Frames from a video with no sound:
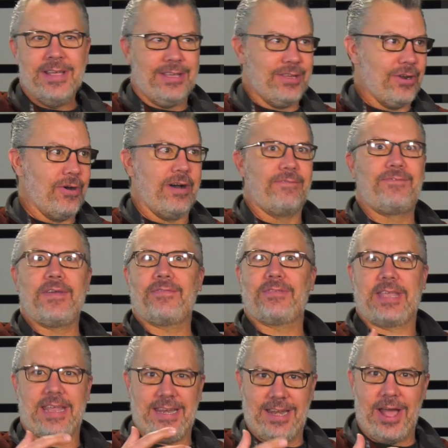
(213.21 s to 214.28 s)
you know, a
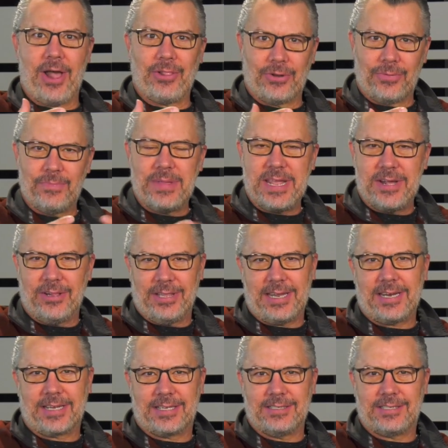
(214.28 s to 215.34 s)
$15 meal at
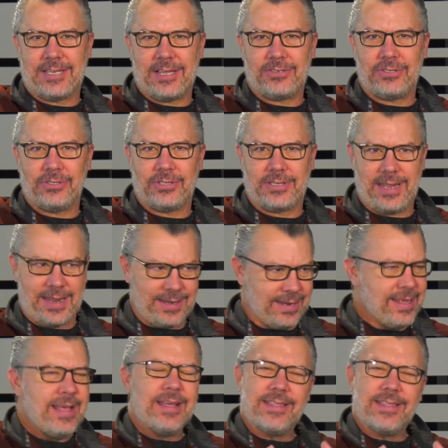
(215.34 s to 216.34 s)
a concession stand,